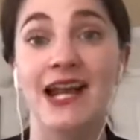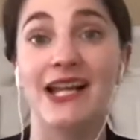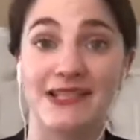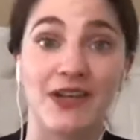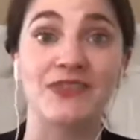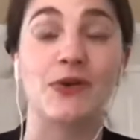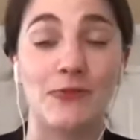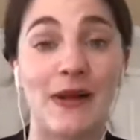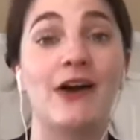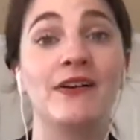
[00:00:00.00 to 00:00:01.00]
it's also
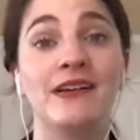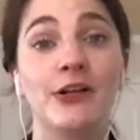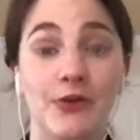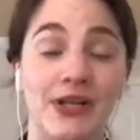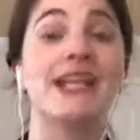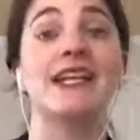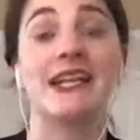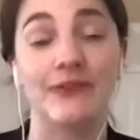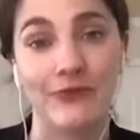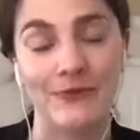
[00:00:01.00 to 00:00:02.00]
about creating
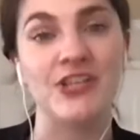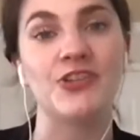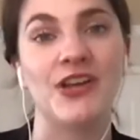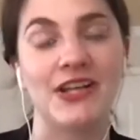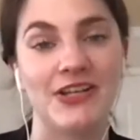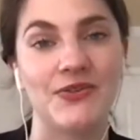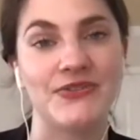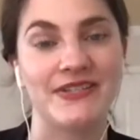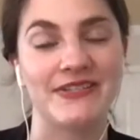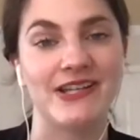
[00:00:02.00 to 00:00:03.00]
an information
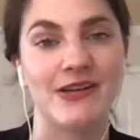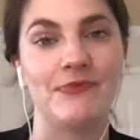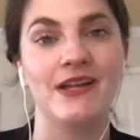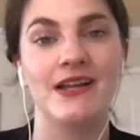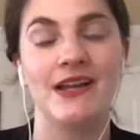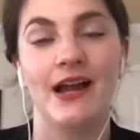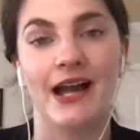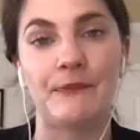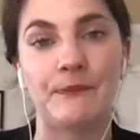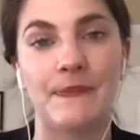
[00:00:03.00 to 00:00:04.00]
ecosystem
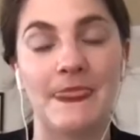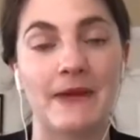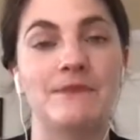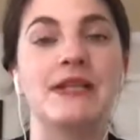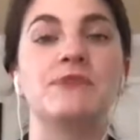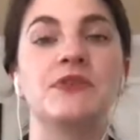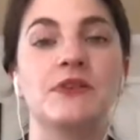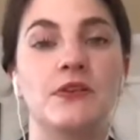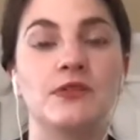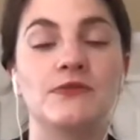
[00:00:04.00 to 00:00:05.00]
um, that
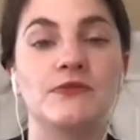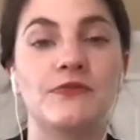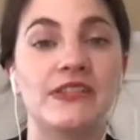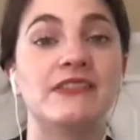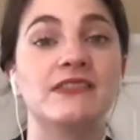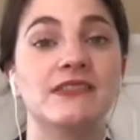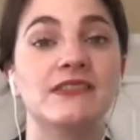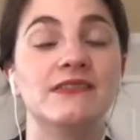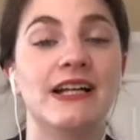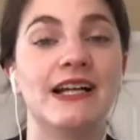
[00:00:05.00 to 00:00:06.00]
people
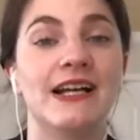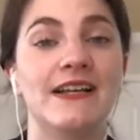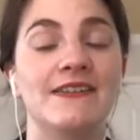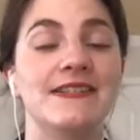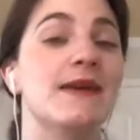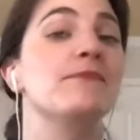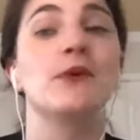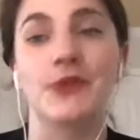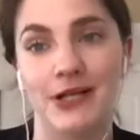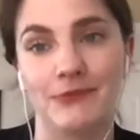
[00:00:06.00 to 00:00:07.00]
feel uh, some
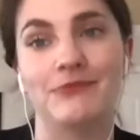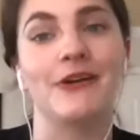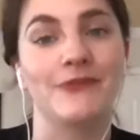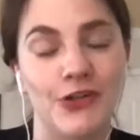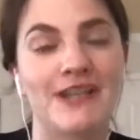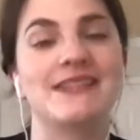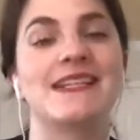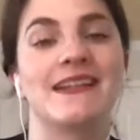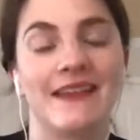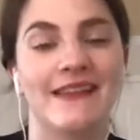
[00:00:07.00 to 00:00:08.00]
modicum of trust
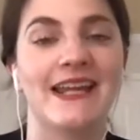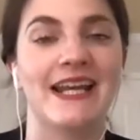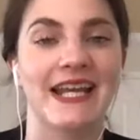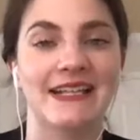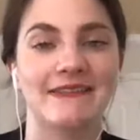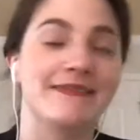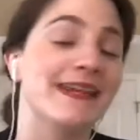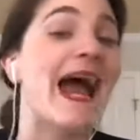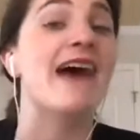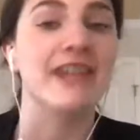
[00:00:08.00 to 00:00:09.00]
in that they can
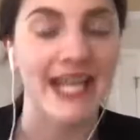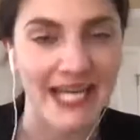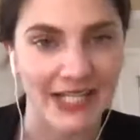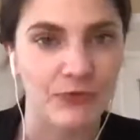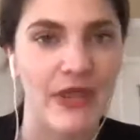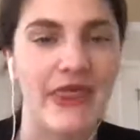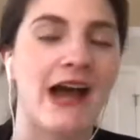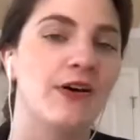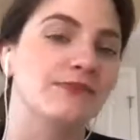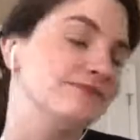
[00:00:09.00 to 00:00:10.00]
navigate
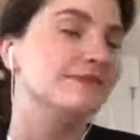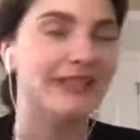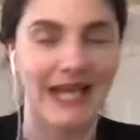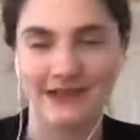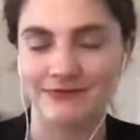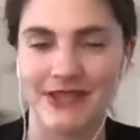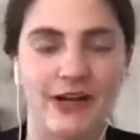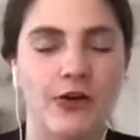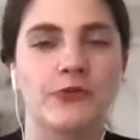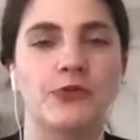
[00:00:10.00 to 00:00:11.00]
without that that
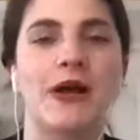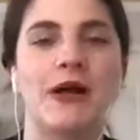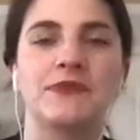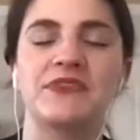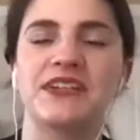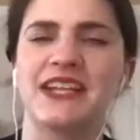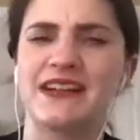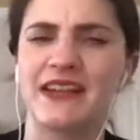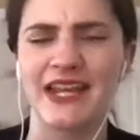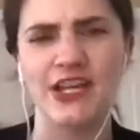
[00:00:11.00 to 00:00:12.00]
overwhelmed feeling
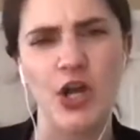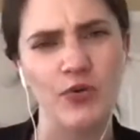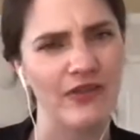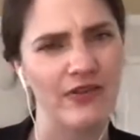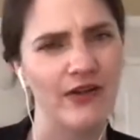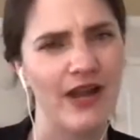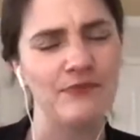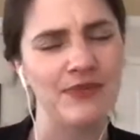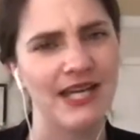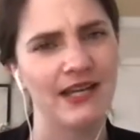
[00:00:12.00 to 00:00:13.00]
that they know that they're not
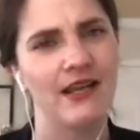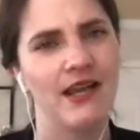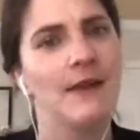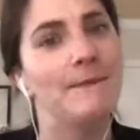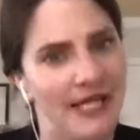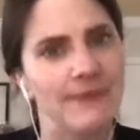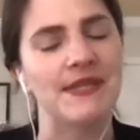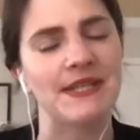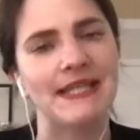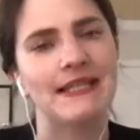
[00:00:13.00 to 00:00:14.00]
being
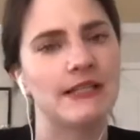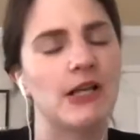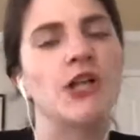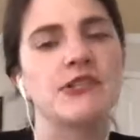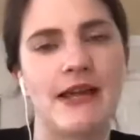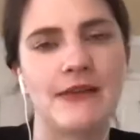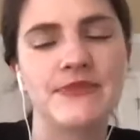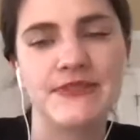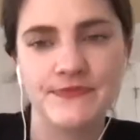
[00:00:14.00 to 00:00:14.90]
manipulated at all times